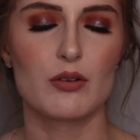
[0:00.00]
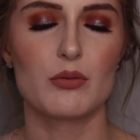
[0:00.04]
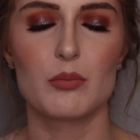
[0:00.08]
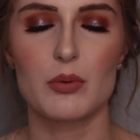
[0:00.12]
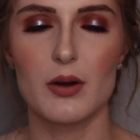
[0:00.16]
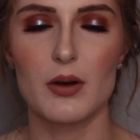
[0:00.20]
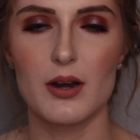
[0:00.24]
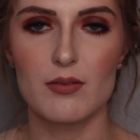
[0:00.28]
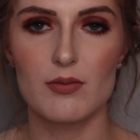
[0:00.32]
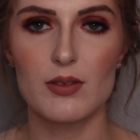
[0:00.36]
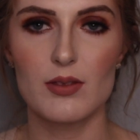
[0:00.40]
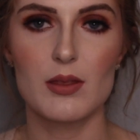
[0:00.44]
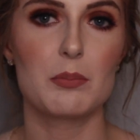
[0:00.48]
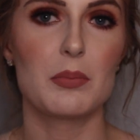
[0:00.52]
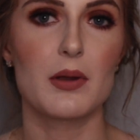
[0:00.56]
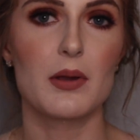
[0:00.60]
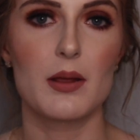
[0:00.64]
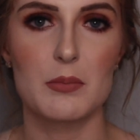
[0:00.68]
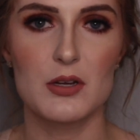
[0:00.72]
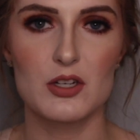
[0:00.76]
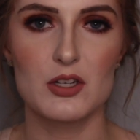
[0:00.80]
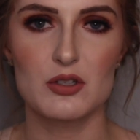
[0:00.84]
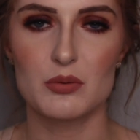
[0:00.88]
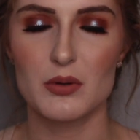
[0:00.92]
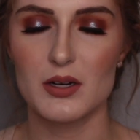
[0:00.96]
whatever the
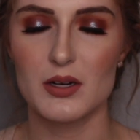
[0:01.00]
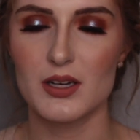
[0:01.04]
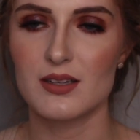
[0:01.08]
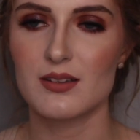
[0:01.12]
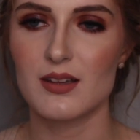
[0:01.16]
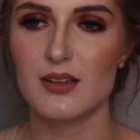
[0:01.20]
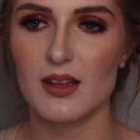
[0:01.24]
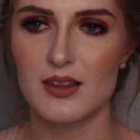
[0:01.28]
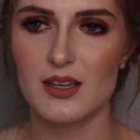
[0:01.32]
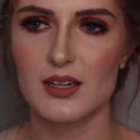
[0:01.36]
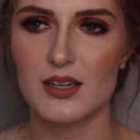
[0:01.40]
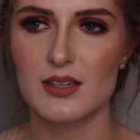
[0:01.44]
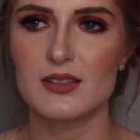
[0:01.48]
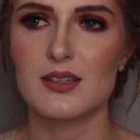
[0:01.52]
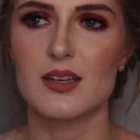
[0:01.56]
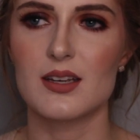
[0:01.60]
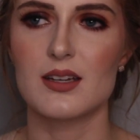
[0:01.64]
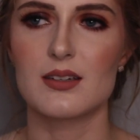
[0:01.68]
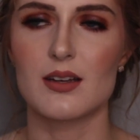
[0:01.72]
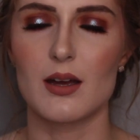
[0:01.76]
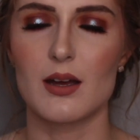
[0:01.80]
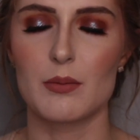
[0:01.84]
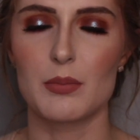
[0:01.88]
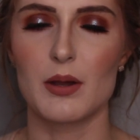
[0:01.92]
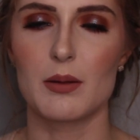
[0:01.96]
blemish one is. I think it's
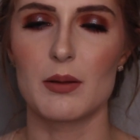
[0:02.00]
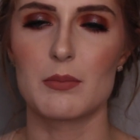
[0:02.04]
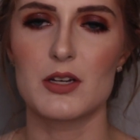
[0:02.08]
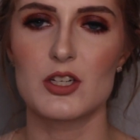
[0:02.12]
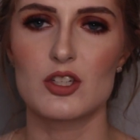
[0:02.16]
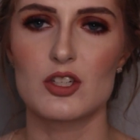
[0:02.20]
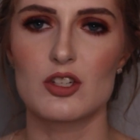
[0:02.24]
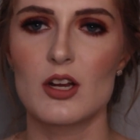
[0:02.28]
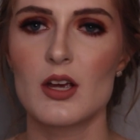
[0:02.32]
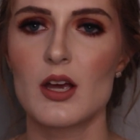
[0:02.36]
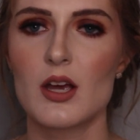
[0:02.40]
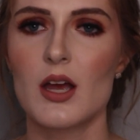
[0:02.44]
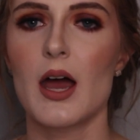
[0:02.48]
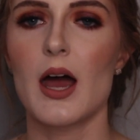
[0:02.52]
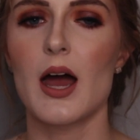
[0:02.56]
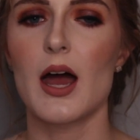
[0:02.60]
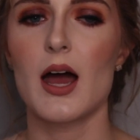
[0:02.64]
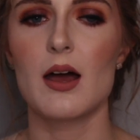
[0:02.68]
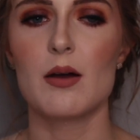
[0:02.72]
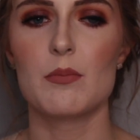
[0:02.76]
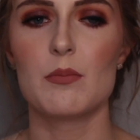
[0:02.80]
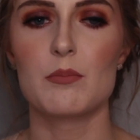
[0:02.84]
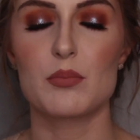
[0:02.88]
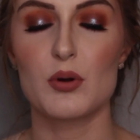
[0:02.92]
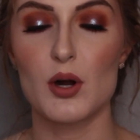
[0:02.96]
anti-blemish
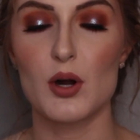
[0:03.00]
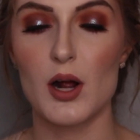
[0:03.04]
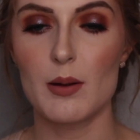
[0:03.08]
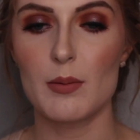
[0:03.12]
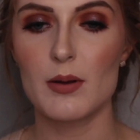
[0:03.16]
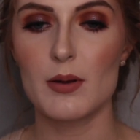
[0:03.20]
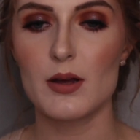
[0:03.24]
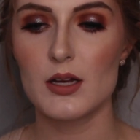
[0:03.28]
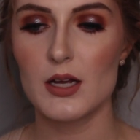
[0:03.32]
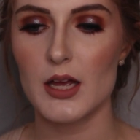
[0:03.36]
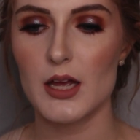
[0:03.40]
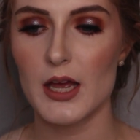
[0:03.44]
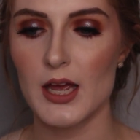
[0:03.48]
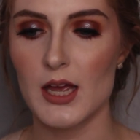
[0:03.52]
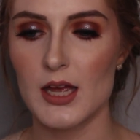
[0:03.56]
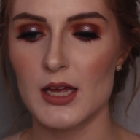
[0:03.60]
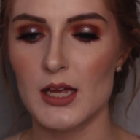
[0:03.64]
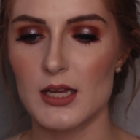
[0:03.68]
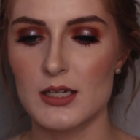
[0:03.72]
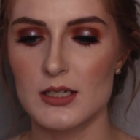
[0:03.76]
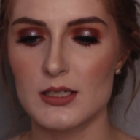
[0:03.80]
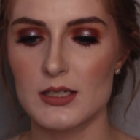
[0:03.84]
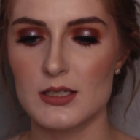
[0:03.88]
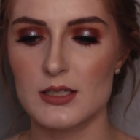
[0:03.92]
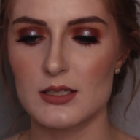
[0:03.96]
primer,
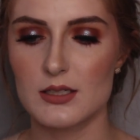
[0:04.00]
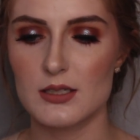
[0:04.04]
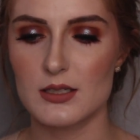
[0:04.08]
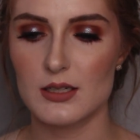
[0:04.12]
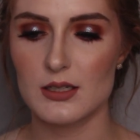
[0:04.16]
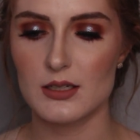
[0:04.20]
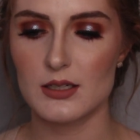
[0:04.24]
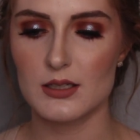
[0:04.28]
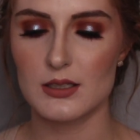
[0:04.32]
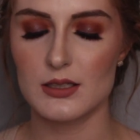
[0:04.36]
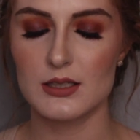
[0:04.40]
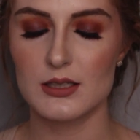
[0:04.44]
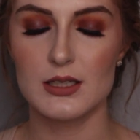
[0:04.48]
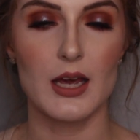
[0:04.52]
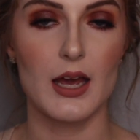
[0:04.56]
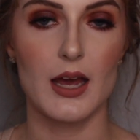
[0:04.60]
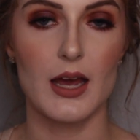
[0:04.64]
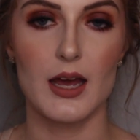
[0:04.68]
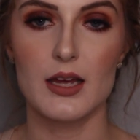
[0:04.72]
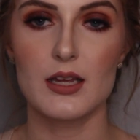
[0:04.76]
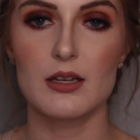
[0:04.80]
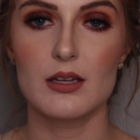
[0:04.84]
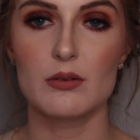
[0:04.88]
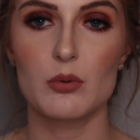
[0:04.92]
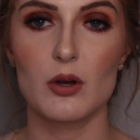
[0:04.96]
and
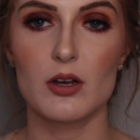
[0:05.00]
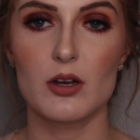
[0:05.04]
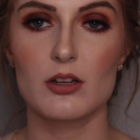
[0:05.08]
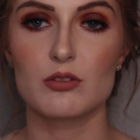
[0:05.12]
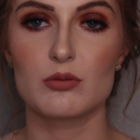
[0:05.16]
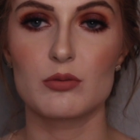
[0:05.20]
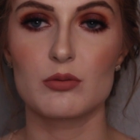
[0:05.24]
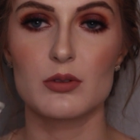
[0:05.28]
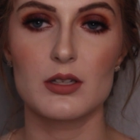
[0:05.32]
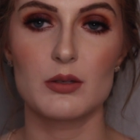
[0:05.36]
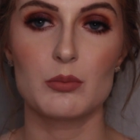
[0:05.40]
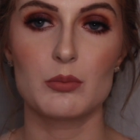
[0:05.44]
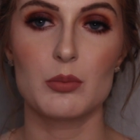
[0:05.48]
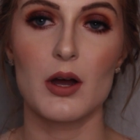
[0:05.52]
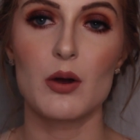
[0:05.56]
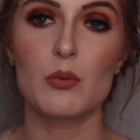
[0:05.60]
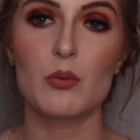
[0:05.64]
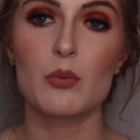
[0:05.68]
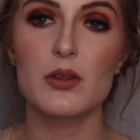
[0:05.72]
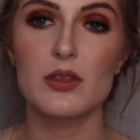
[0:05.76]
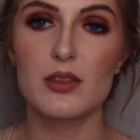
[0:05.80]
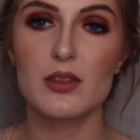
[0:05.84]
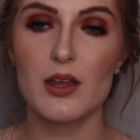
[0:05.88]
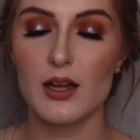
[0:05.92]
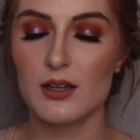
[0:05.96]
yeah, it works really well
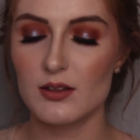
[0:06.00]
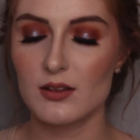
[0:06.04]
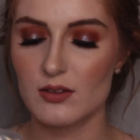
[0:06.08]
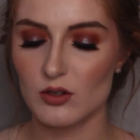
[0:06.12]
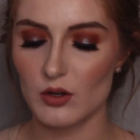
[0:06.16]
with that.